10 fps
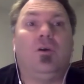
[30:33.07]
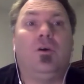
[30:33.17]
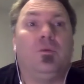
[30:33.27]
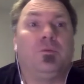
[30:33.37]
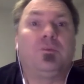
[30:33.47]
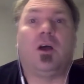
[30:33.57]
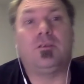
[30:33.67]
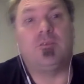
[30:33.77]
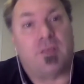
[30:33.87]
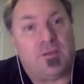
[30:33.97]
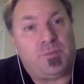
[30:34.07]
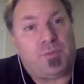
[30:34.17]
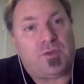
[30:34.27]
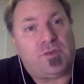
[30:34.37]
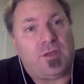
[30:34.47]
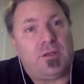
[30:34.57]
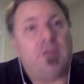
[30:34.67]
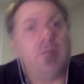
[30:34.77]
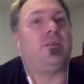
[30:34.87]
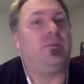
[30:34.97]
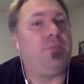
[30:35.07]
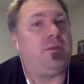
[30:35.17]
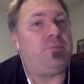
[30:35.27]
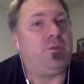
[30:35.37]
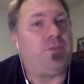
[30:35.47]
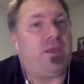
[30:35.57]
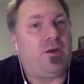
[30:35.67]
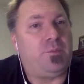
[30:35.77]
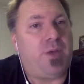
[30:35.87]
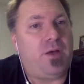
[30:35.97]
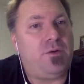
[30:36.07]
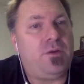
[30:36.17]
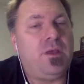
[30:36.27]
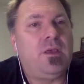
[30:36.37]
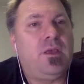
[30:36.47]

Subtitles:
Oh, talk to this person that might be able to help out.